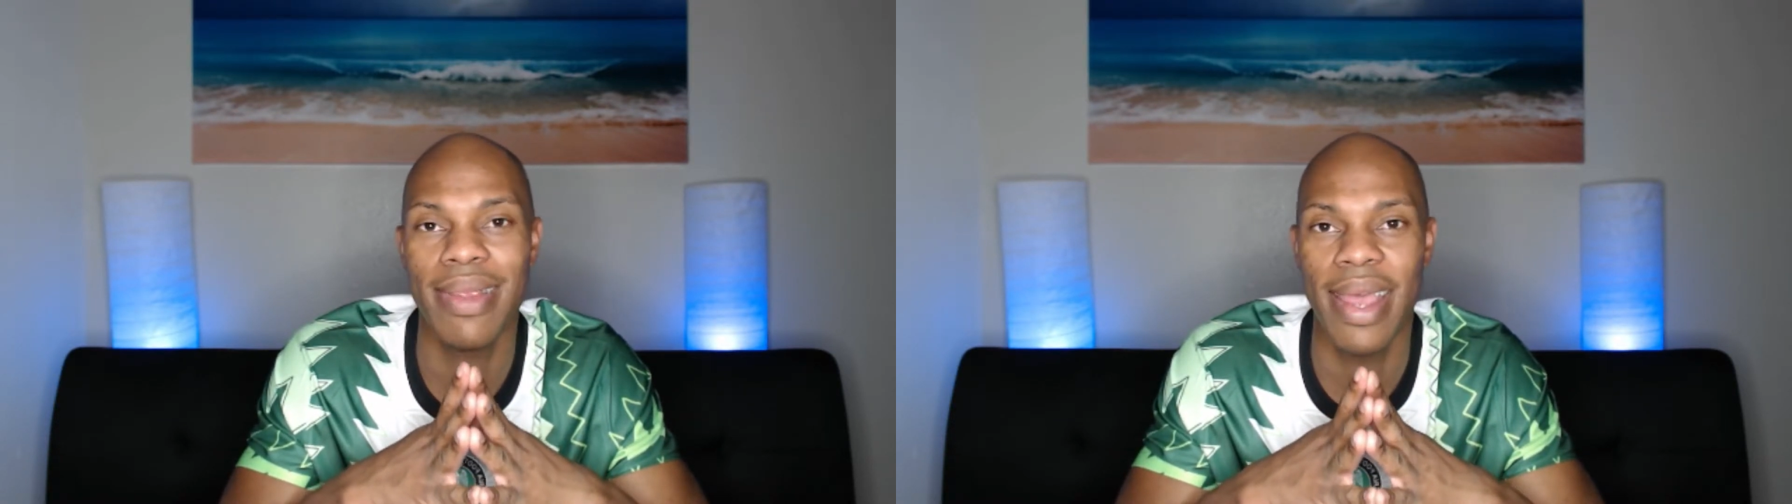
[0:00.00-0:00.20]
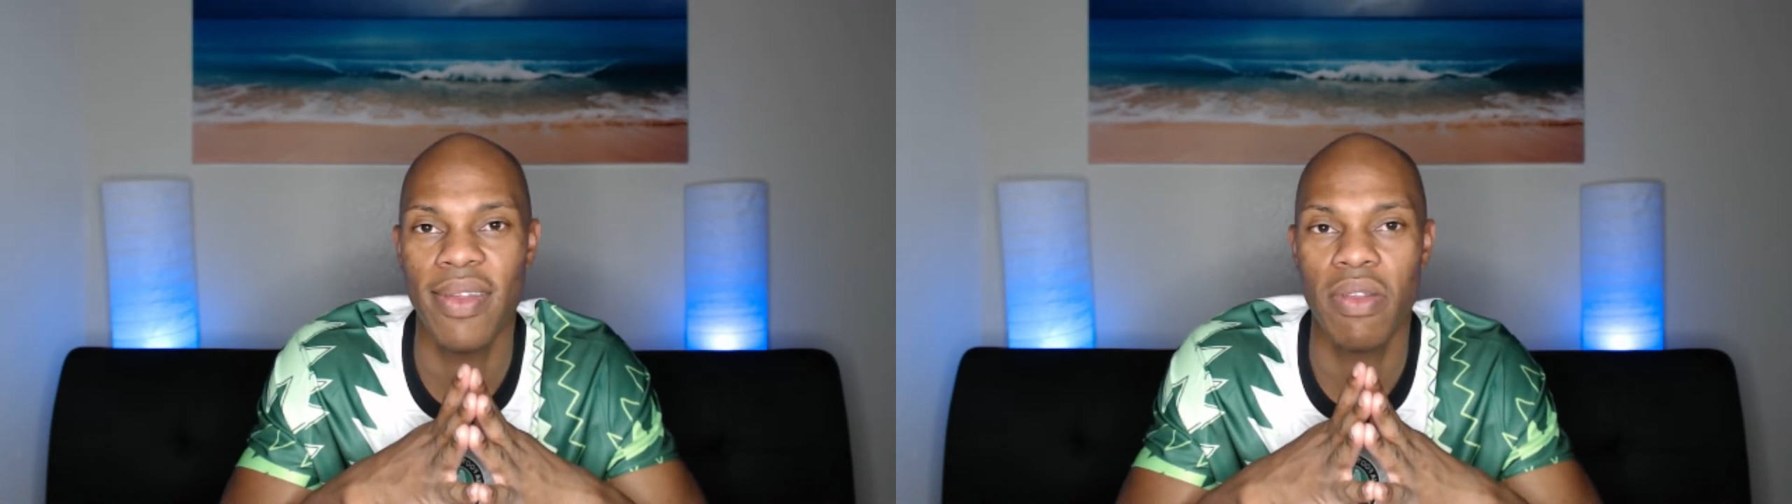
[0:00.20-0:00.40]

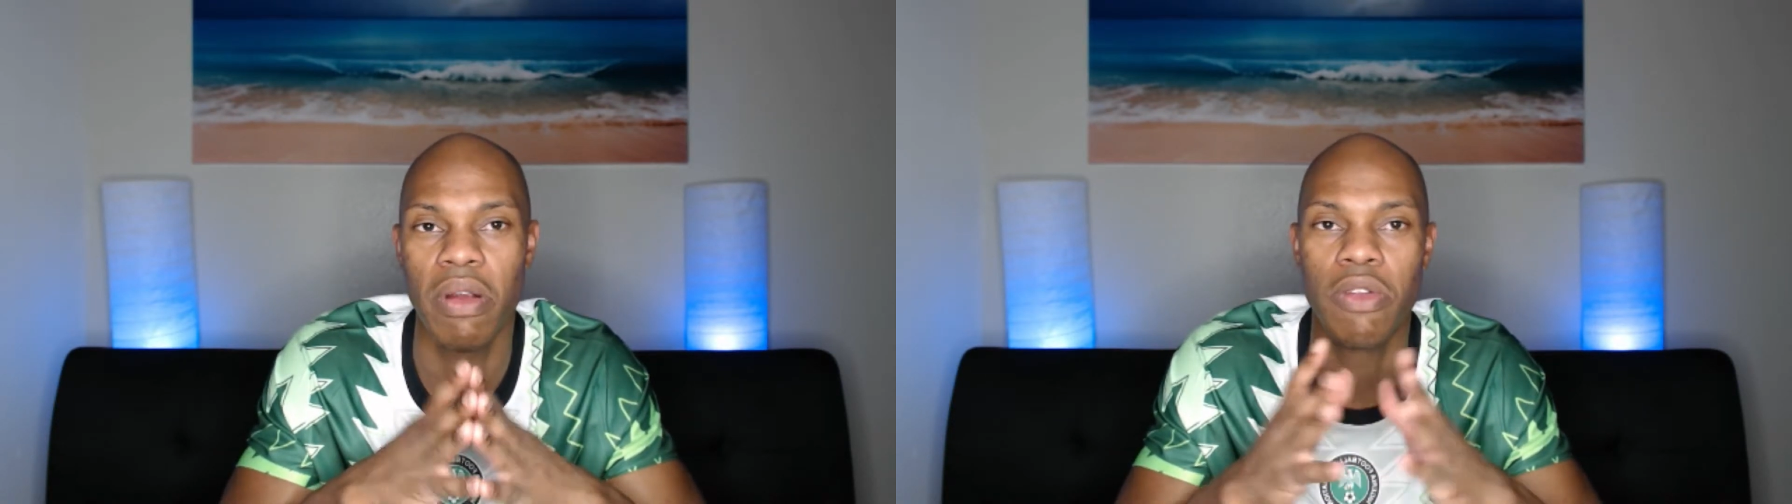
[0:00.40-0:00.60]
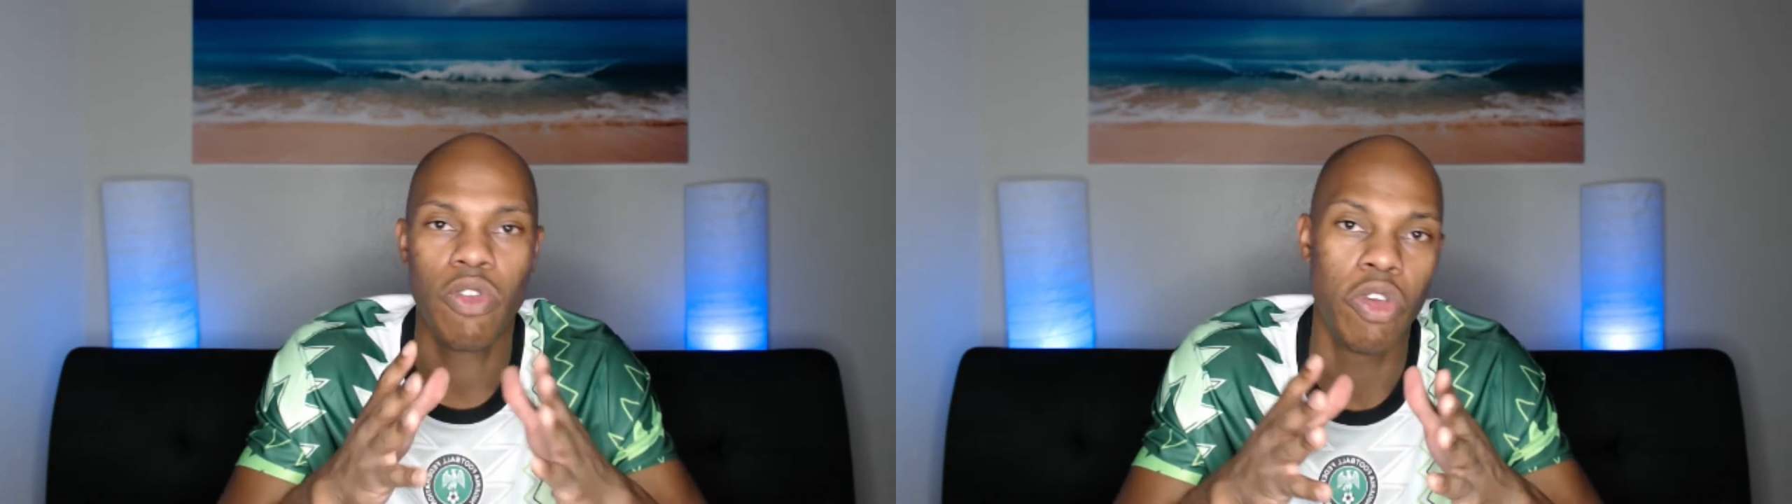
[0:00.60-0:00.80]
text her
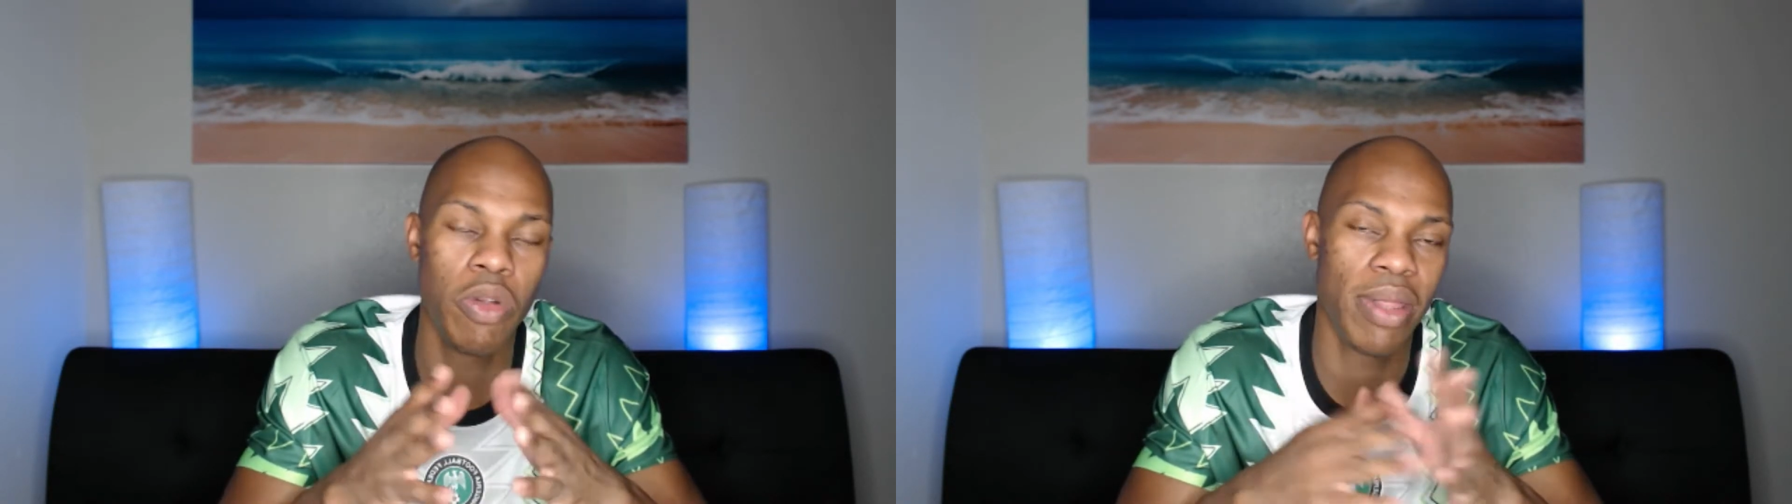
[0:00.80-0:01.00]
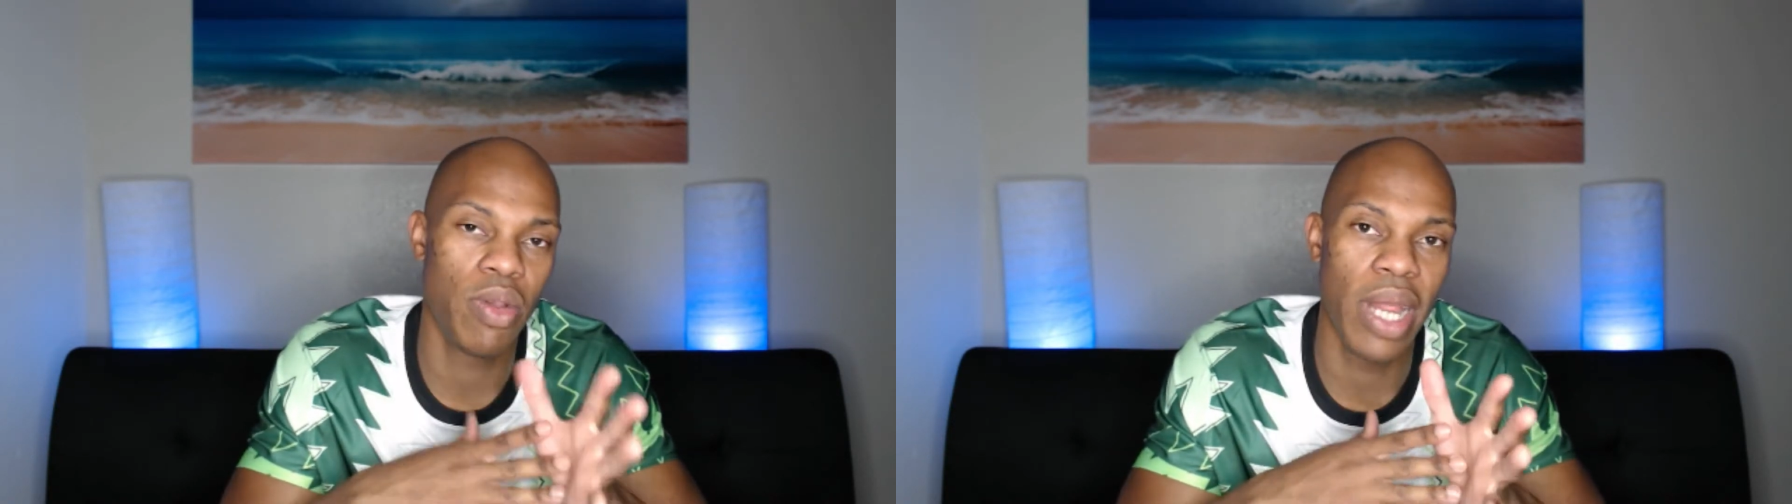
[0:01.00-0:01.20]
two to three